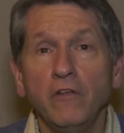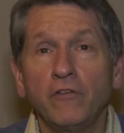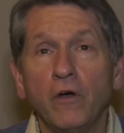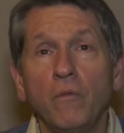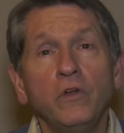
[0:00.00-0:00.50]

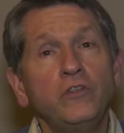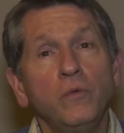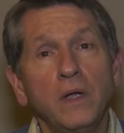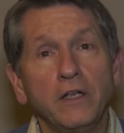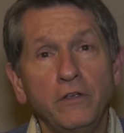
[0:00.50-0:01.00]
So what you
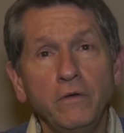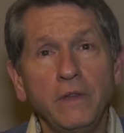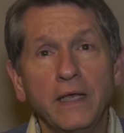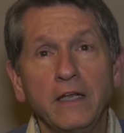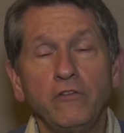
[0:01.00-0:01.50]
want to do
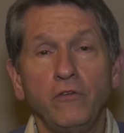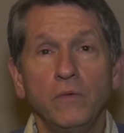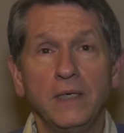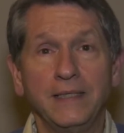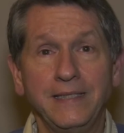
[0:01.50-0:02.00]
then is you
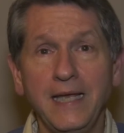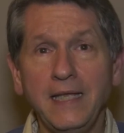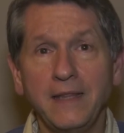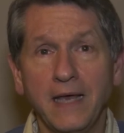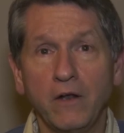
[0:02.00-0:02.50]
want to
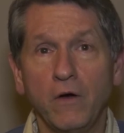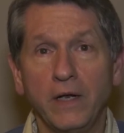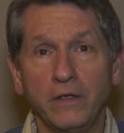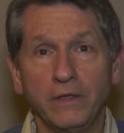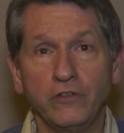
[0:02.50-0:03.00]
take that
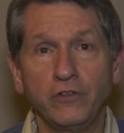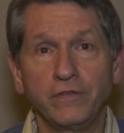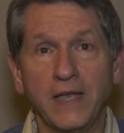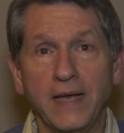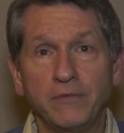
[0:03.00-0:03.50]
audio that
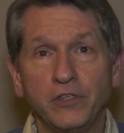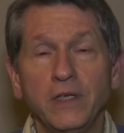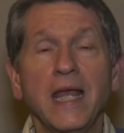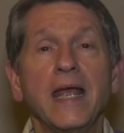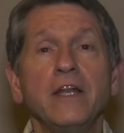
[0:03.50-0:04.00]
you've
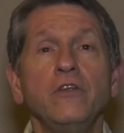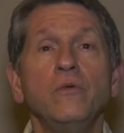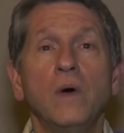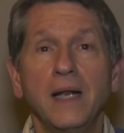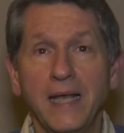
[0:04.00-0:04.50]
captured and you
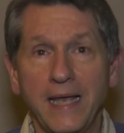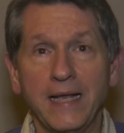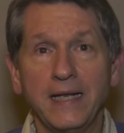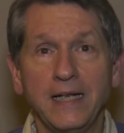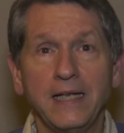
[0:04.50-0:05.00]
want to
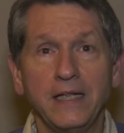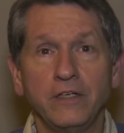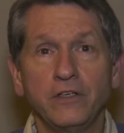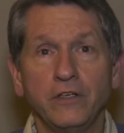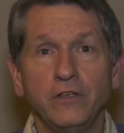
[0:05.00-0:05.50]
edit it
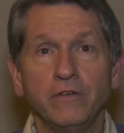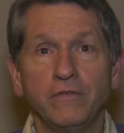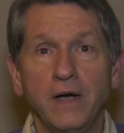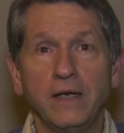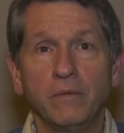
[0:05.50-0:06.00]
into your
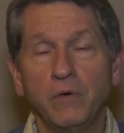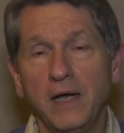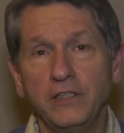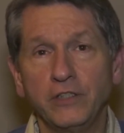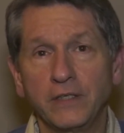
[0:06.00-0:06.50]
final
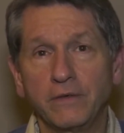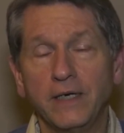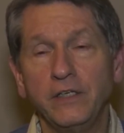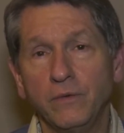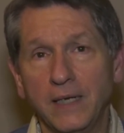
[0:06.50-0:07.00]
project,
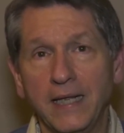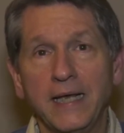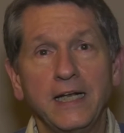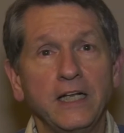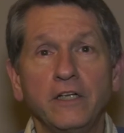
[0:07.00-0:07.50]
right? You want to
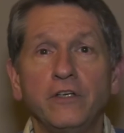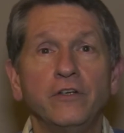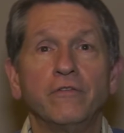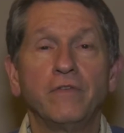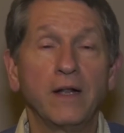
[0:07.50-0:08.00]
edit it into
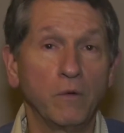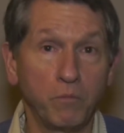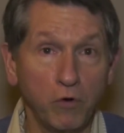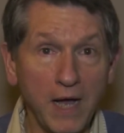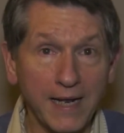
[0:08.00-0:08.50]
your final
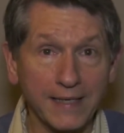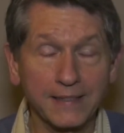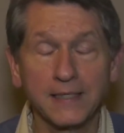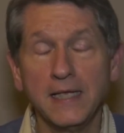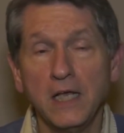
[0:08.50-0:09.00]

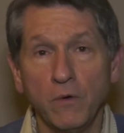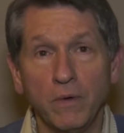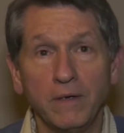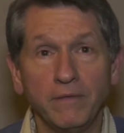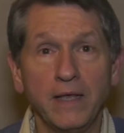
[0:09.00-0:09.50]
product,
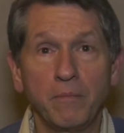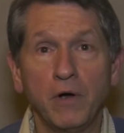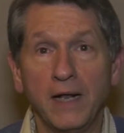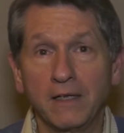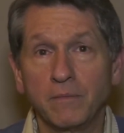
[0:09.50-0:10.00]
whatever that
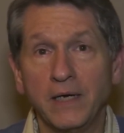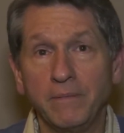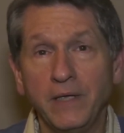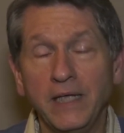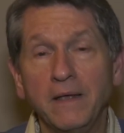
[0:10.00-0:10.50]
product might
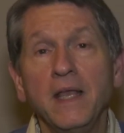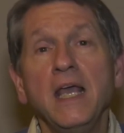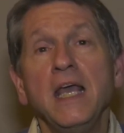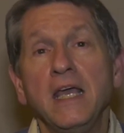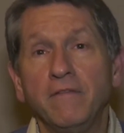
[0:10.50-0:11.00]
be.
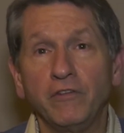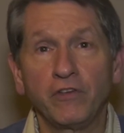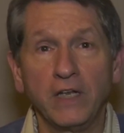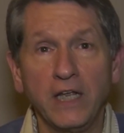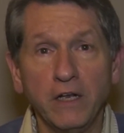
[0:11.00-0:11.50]
If it's
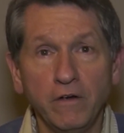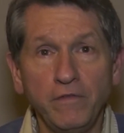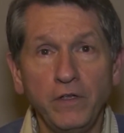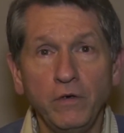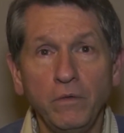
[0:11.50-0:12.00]
an
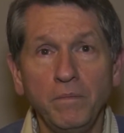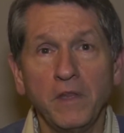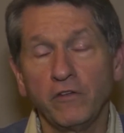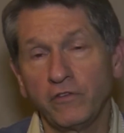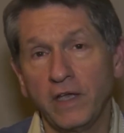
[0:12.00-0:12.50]
interview,
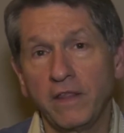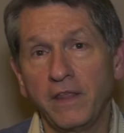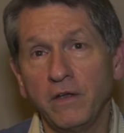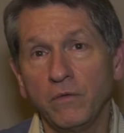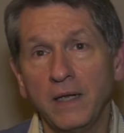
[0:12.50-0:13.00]
say
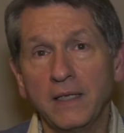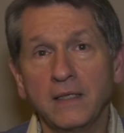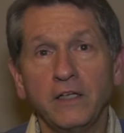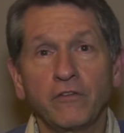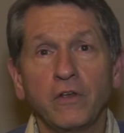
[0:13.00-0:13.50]

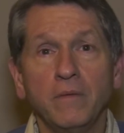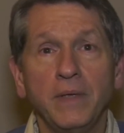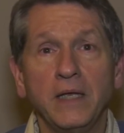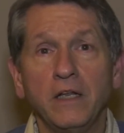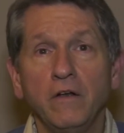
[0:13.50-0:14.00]
theoretically it's going to
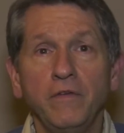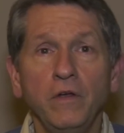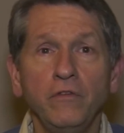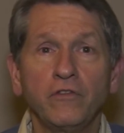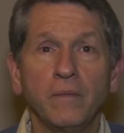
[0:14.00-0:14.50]
be an
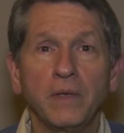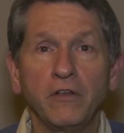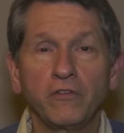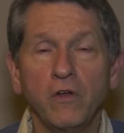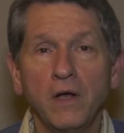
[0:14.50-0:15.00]
interview,
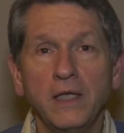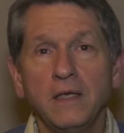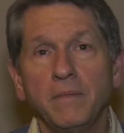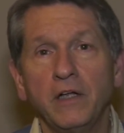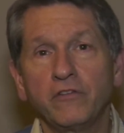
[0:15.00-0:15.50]
somebody's talking
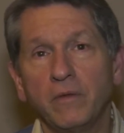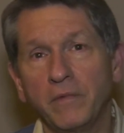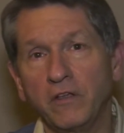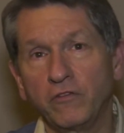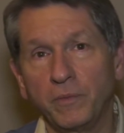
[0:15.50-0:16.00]
about
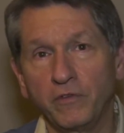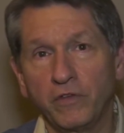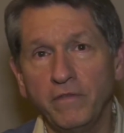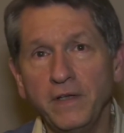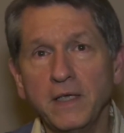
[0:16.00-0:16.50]
something
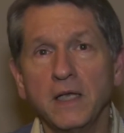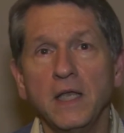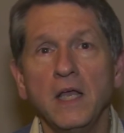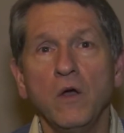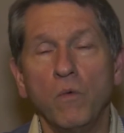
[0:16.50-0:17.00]
specific,
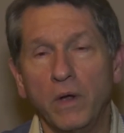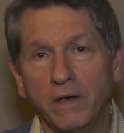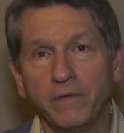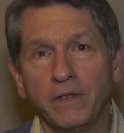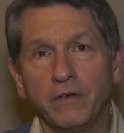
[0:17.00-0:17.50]

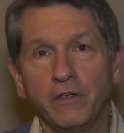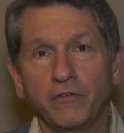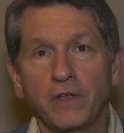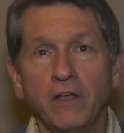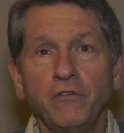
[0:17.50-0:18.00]
whatever they're
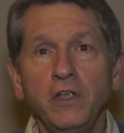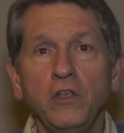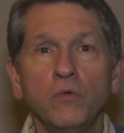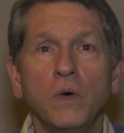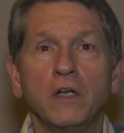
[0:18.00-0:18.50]
discussing,
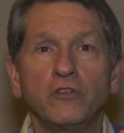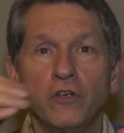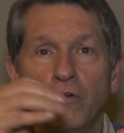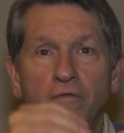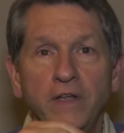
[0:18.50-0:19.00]
you want to
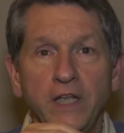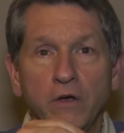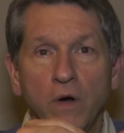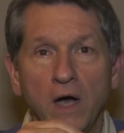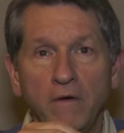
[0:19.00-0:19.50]
show
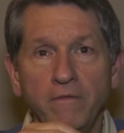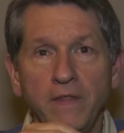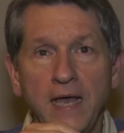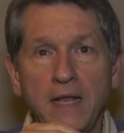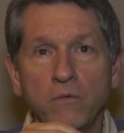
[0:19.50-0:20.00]
video of
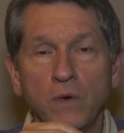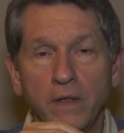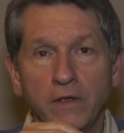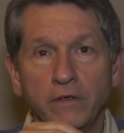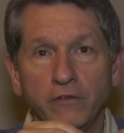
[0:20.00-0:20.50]
that while
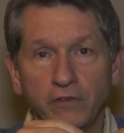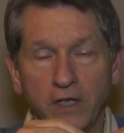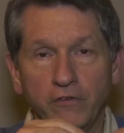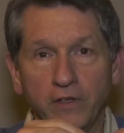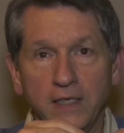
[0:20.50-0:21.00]
they're
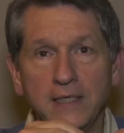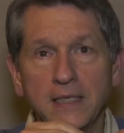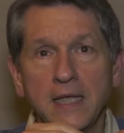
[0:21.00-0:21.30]
discussing it.